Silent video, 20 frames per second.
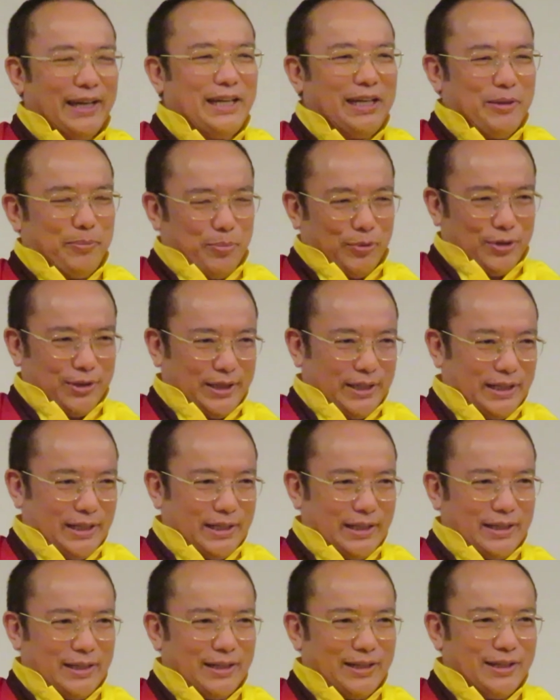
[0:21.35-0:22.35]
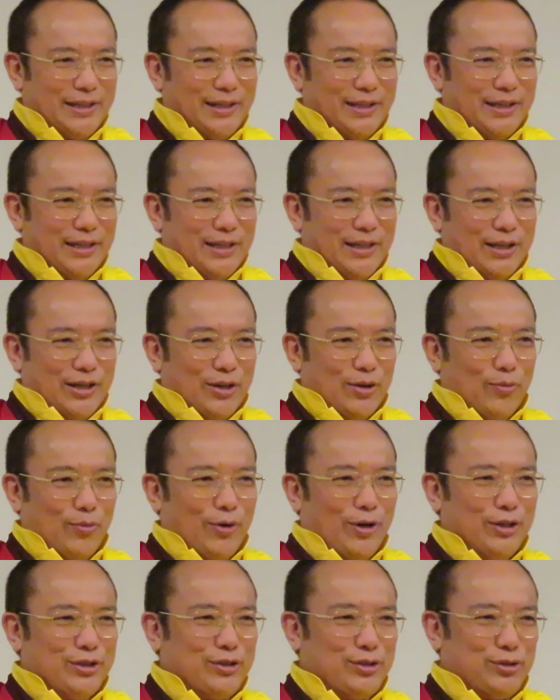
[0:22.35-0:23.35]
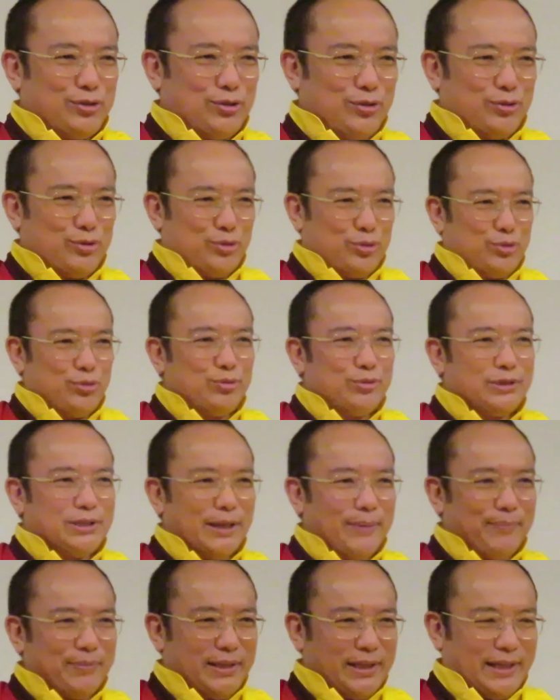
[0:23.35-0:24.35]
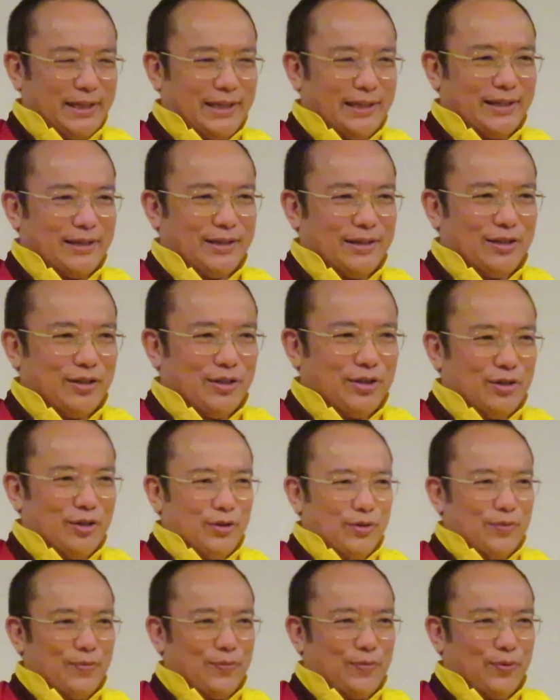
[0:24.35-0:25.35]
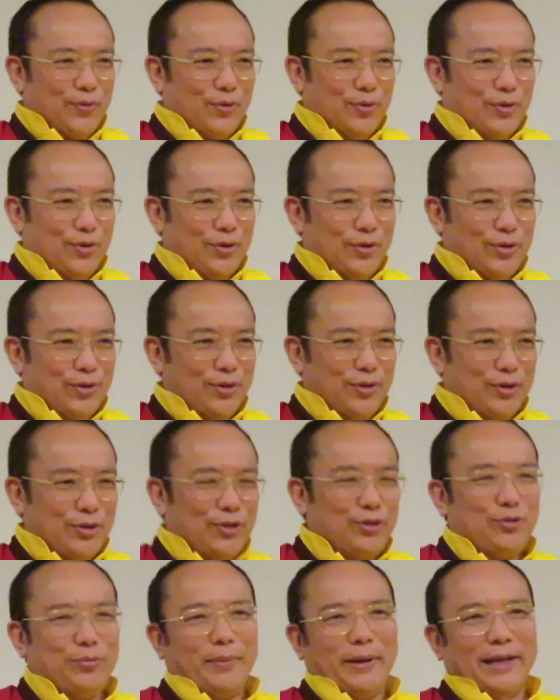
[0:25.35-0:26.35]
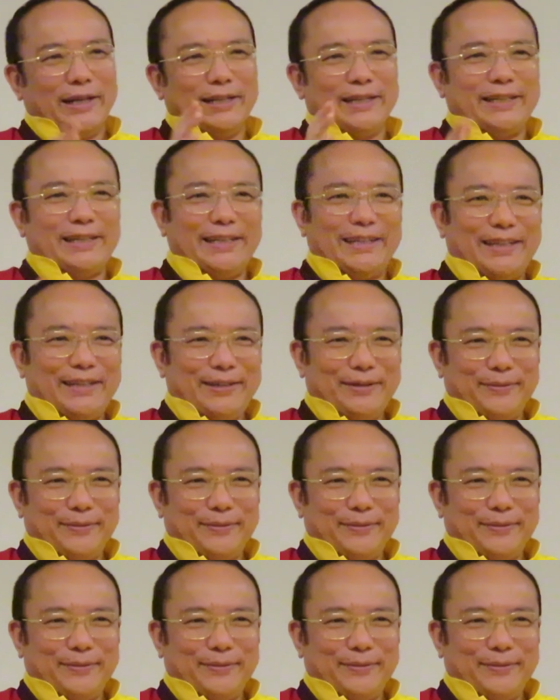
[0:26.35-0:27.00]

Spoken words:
anybody wanted to do something for humanity.